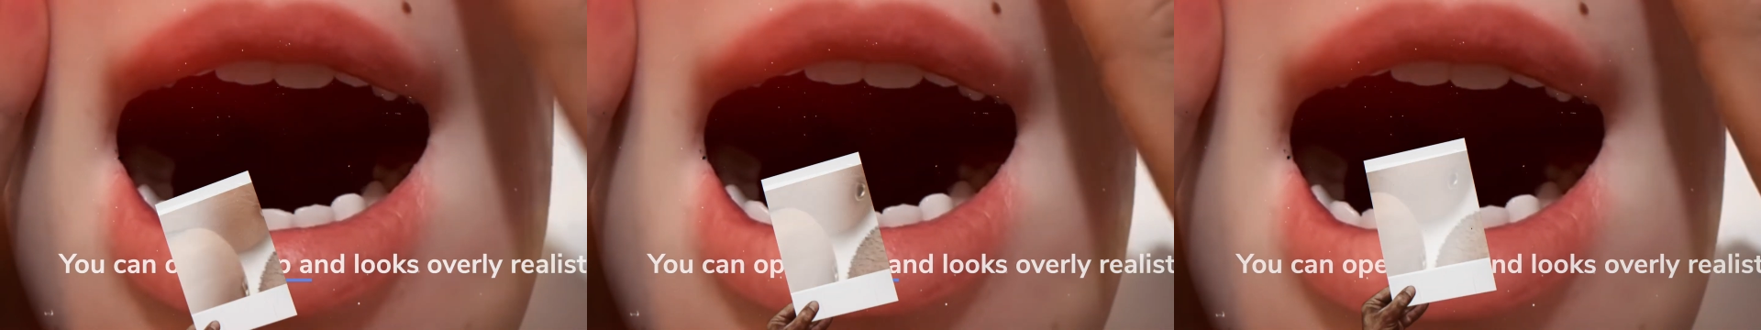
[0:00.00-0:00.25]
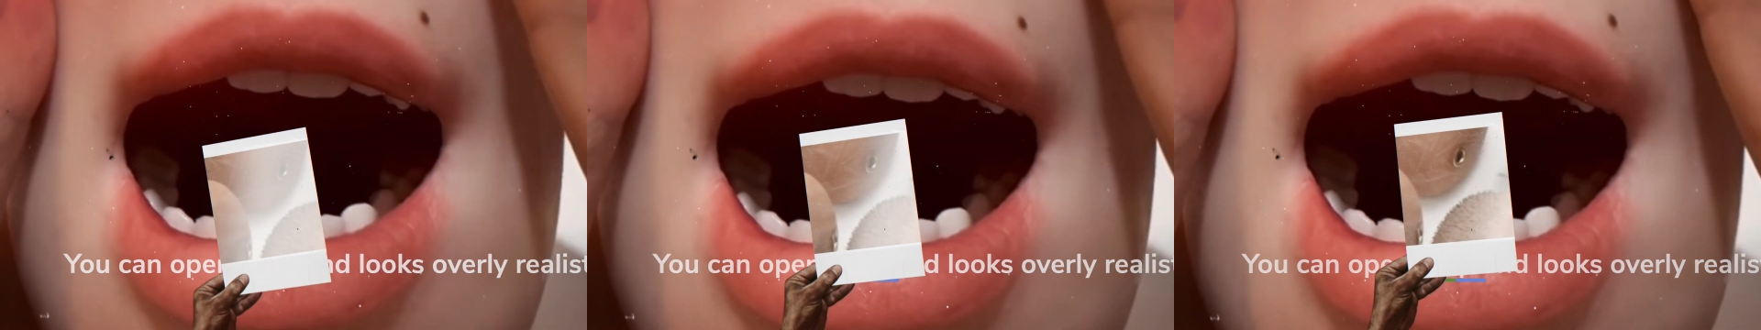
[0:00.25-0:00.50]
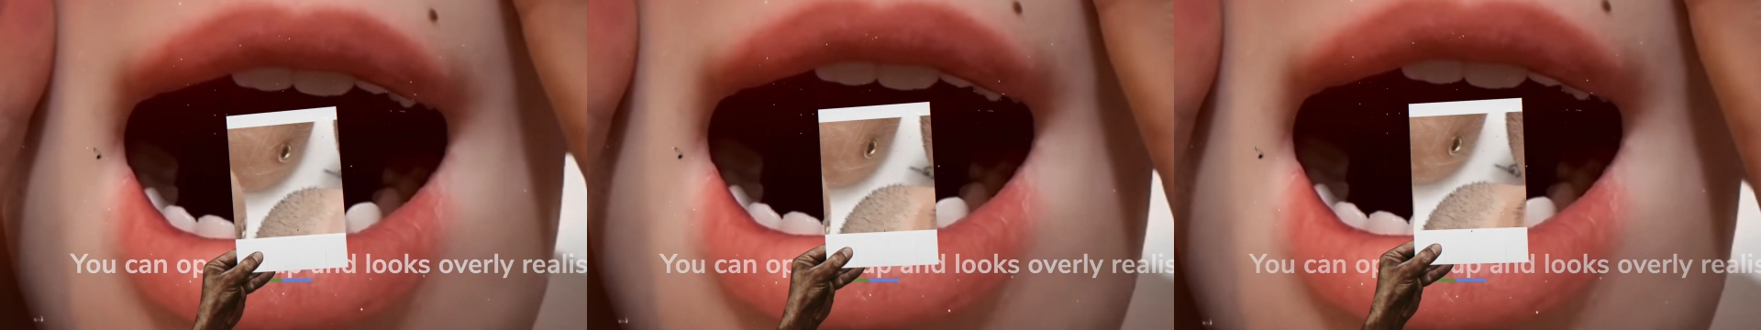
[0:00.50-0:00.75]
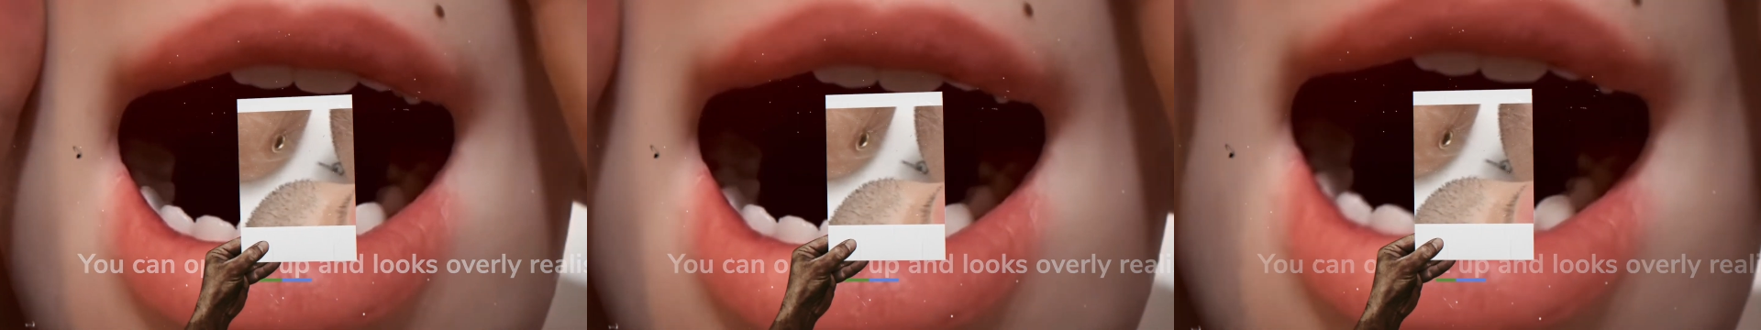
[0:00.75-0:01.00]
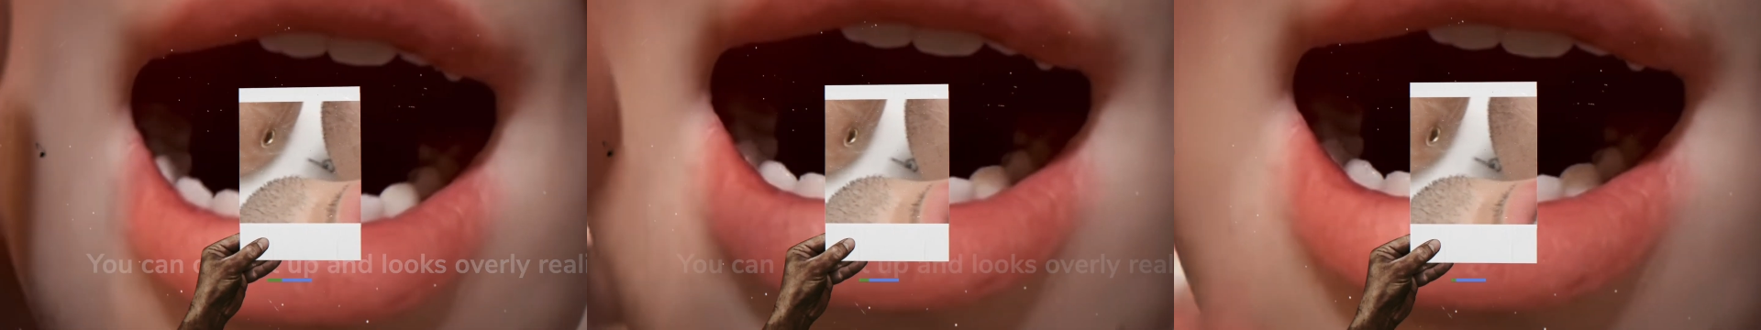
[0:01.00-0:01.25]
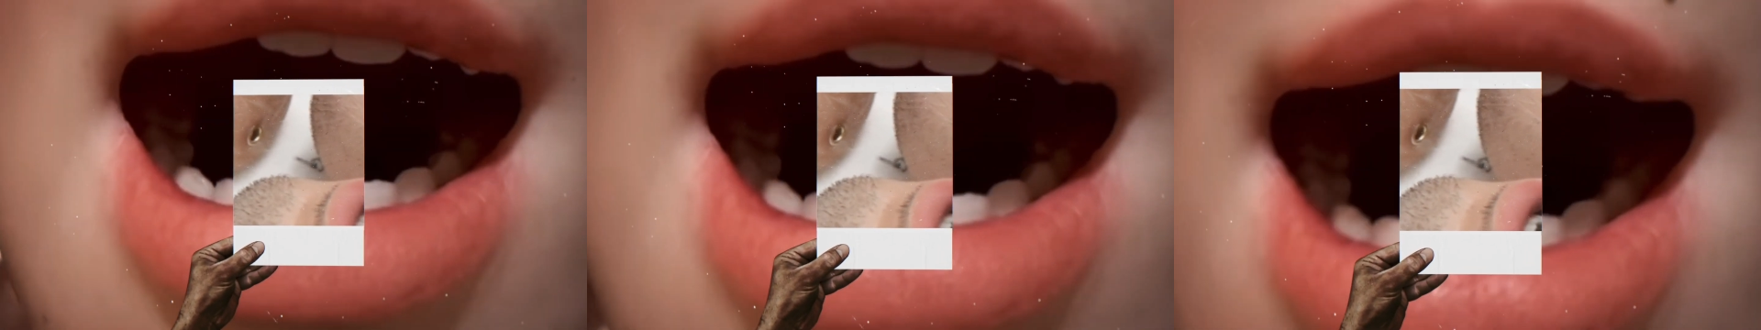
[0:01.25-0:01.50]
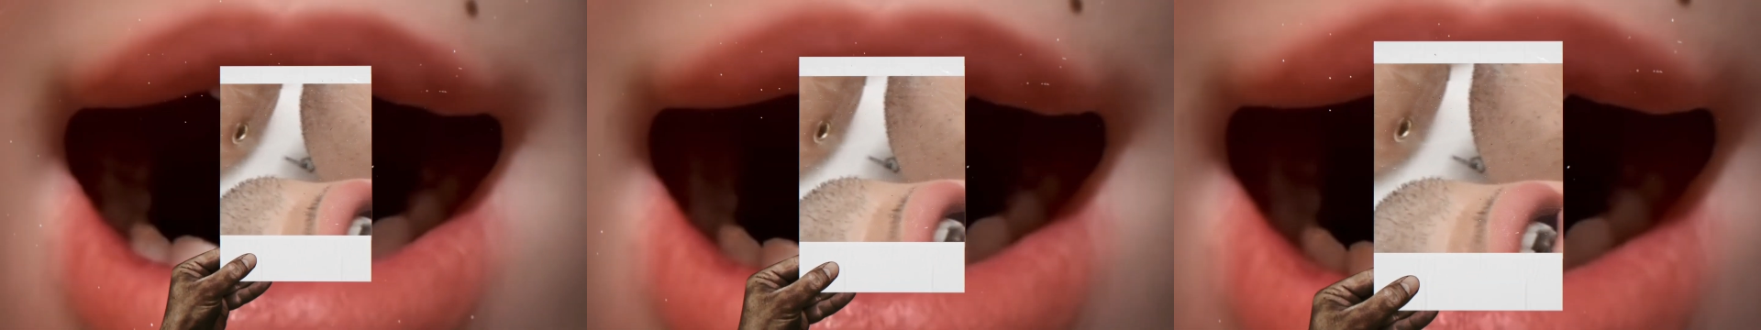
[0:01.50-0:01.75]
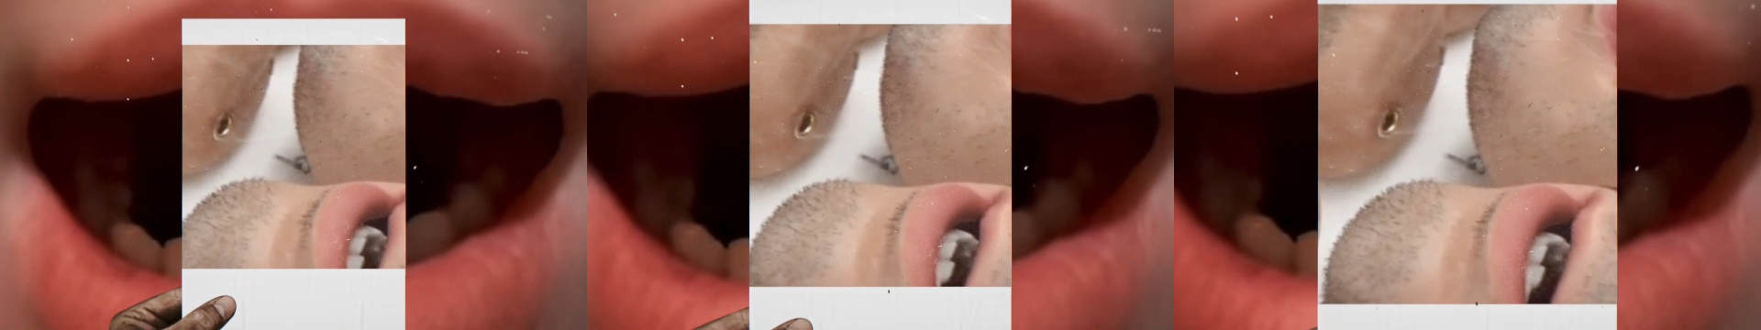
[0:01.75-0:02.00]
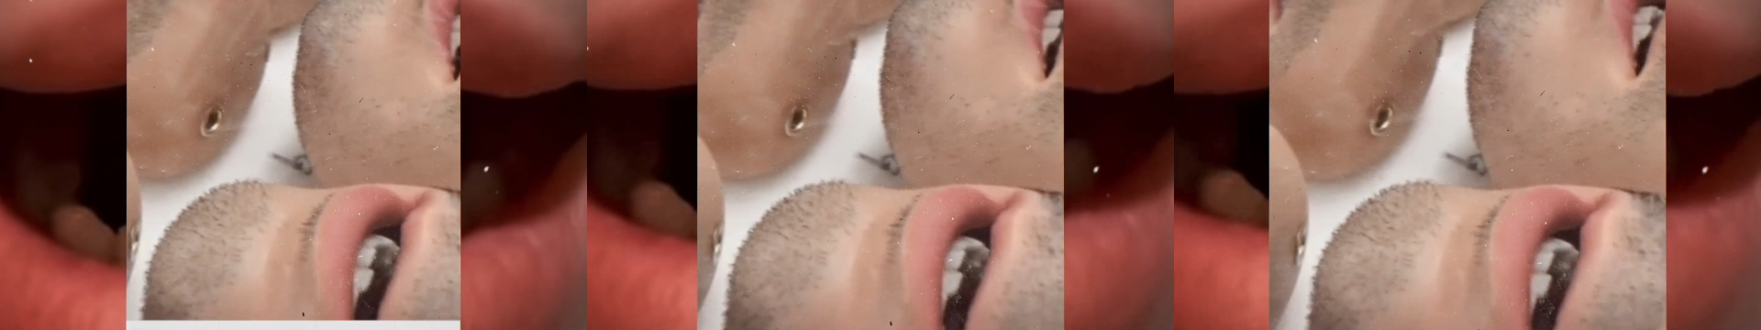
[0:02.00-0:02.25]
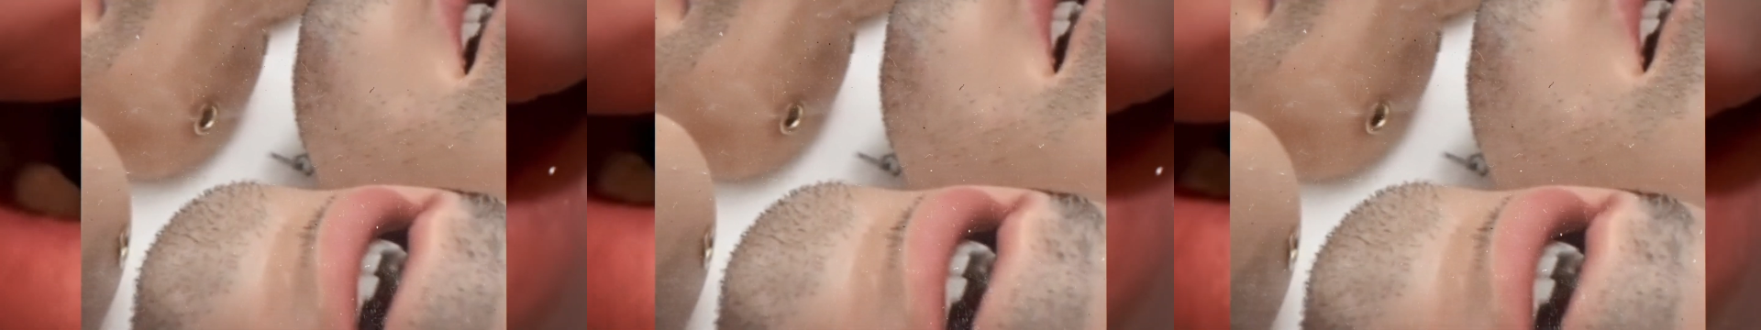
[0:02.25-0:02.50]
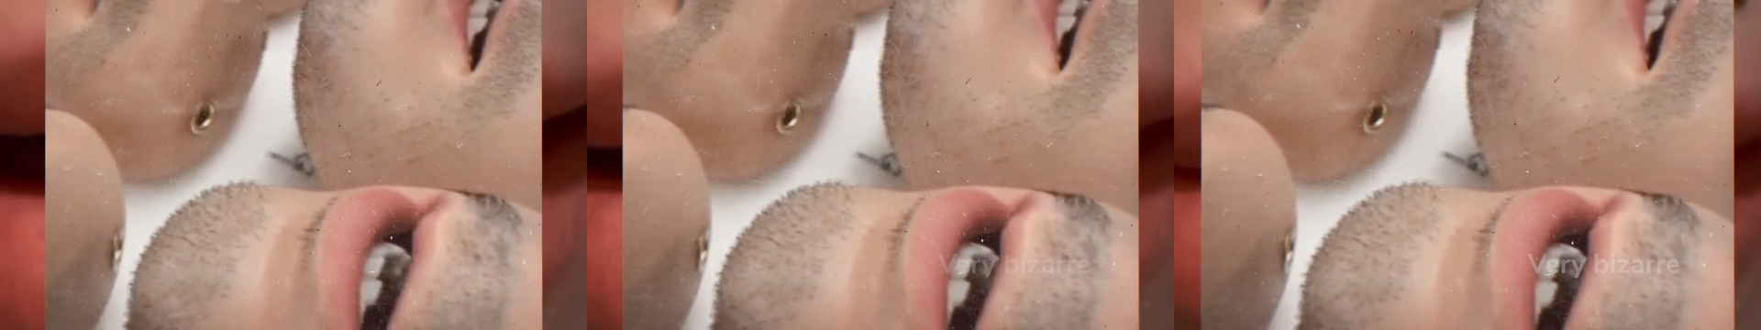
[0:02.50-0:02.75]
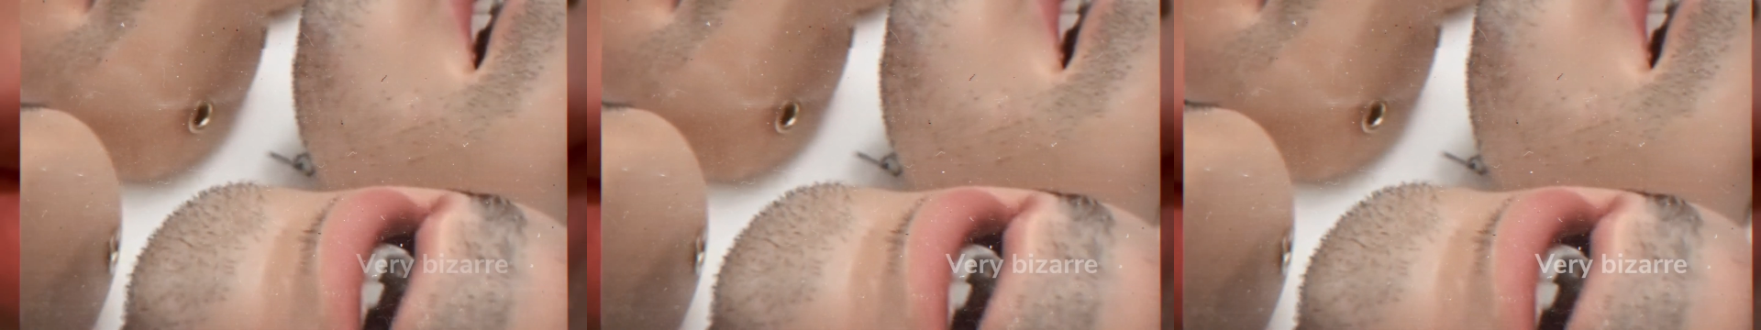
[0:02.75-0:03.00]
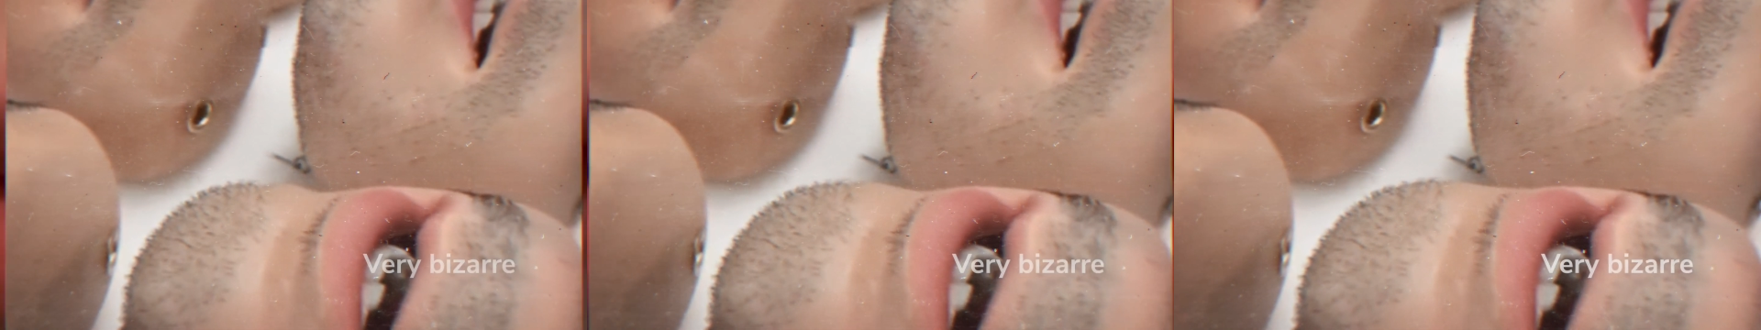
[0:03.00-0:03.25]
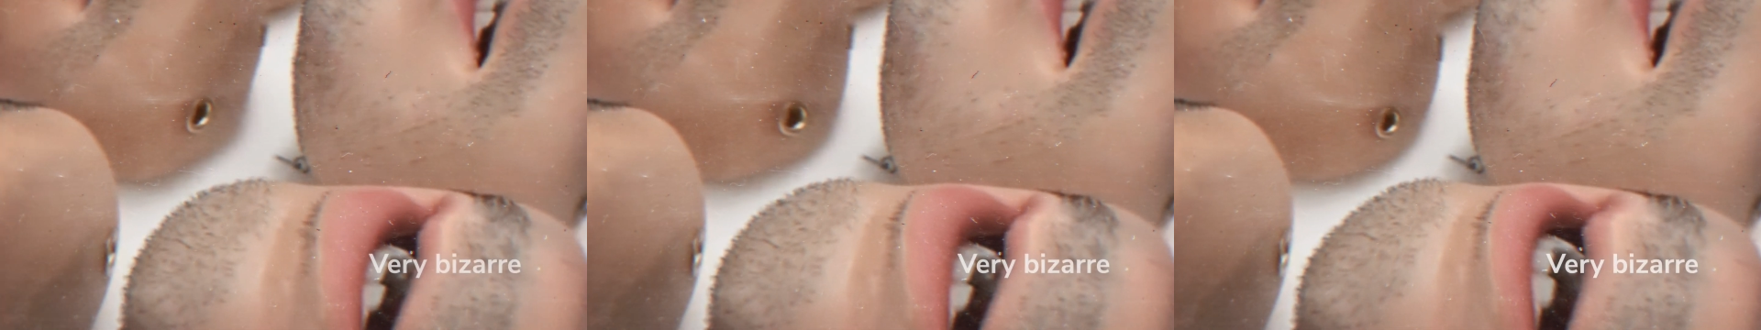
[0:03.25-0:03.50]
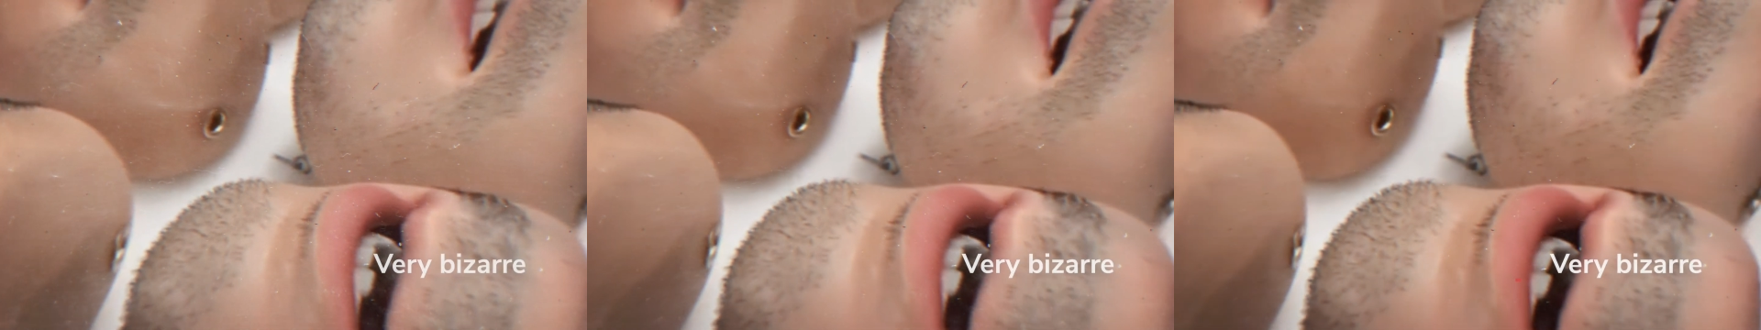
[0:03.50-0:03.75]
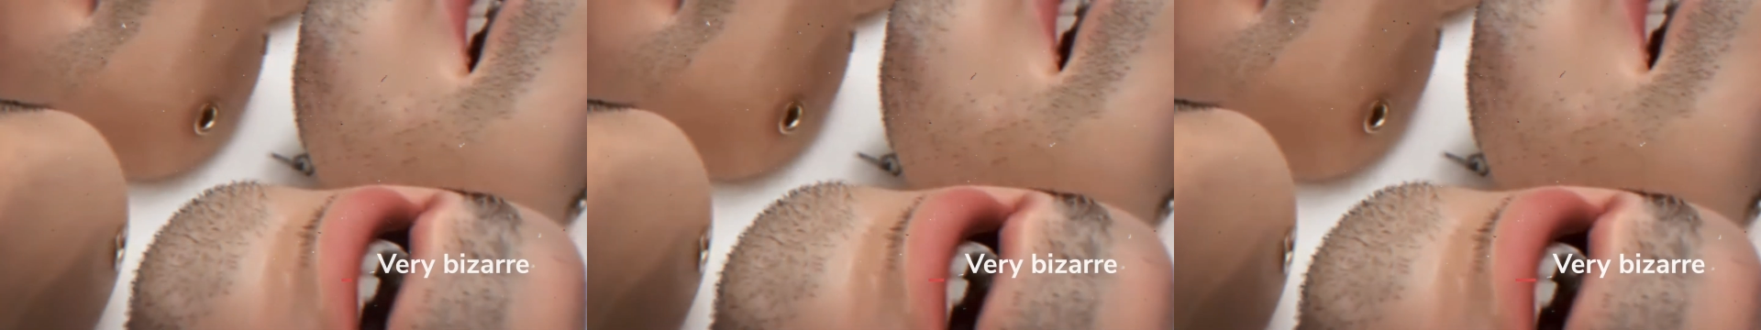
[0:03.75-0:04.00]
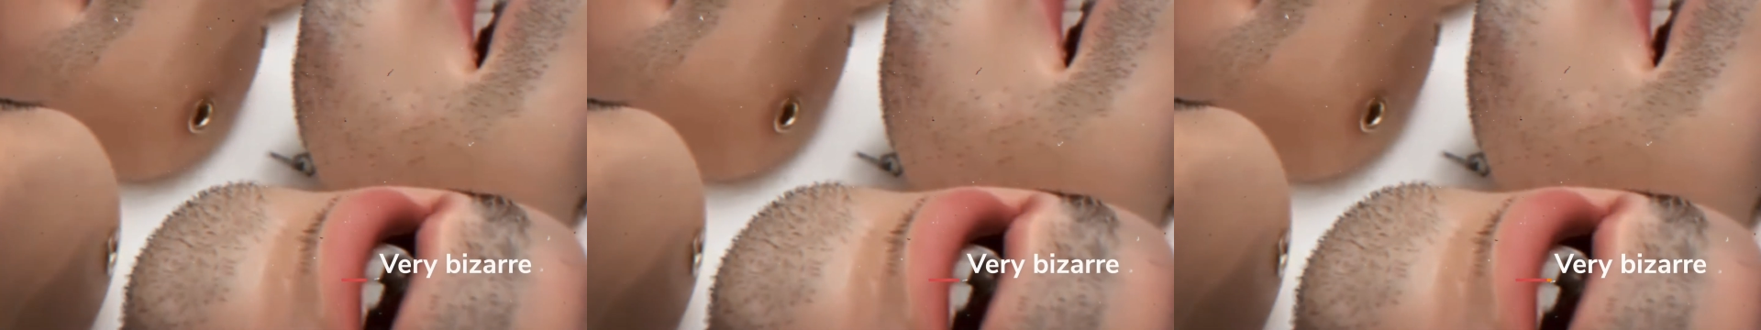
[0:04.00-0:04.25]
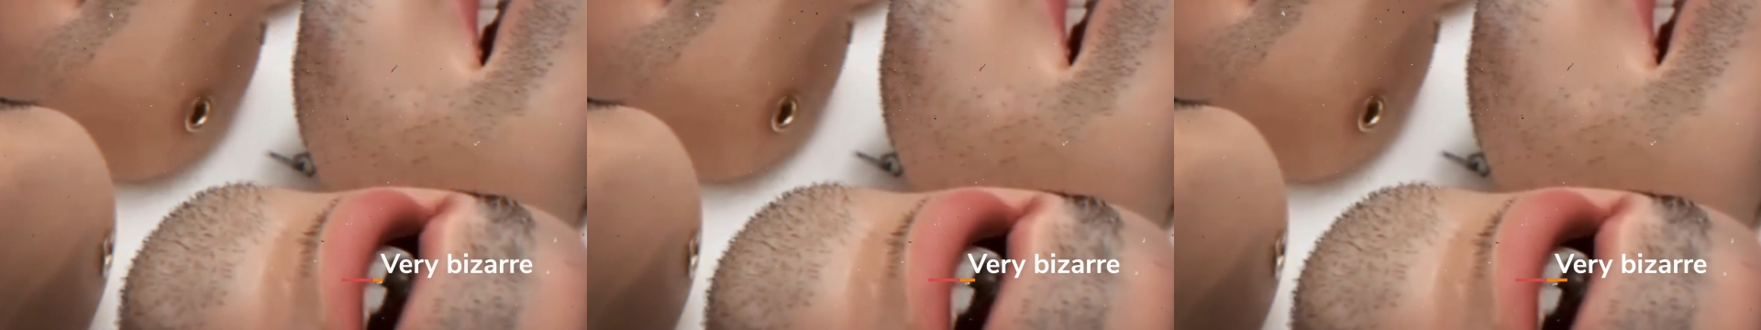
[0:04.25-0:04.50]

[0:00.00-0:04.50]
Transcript: No face is visible, so there are no lips to read.